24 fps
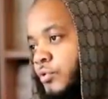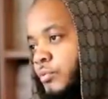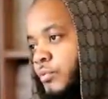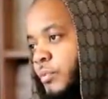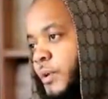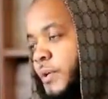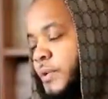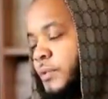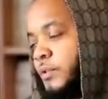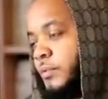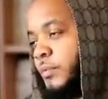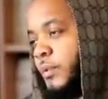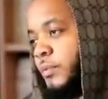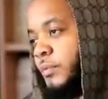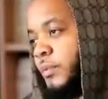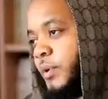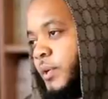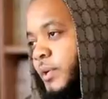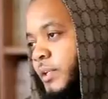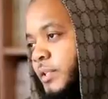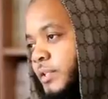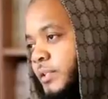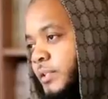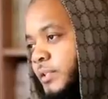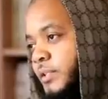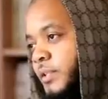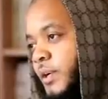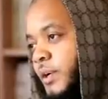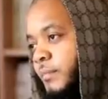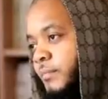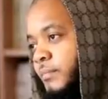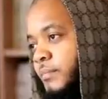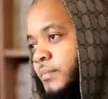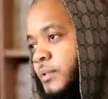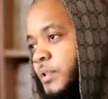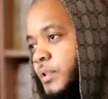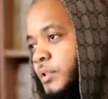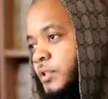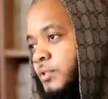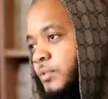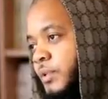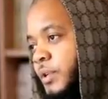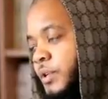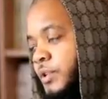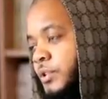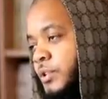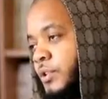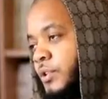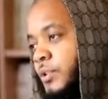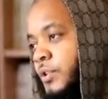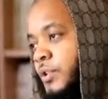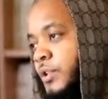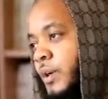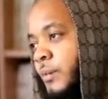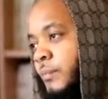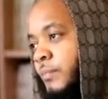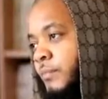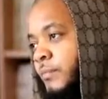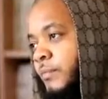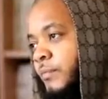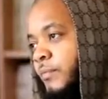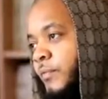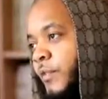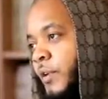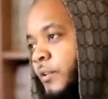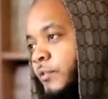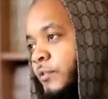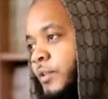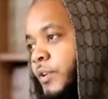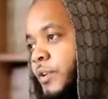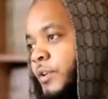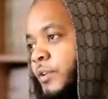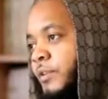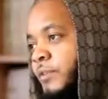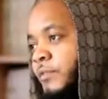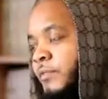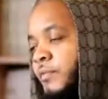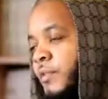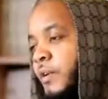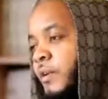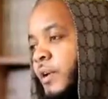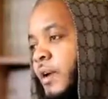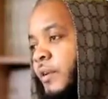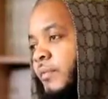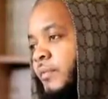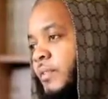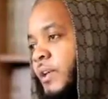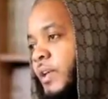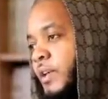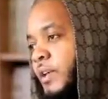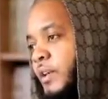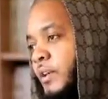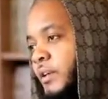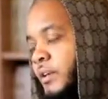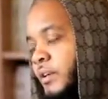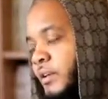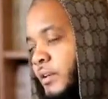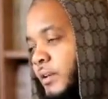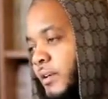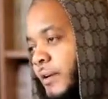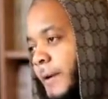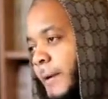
boys will be boys situation. Very athletic.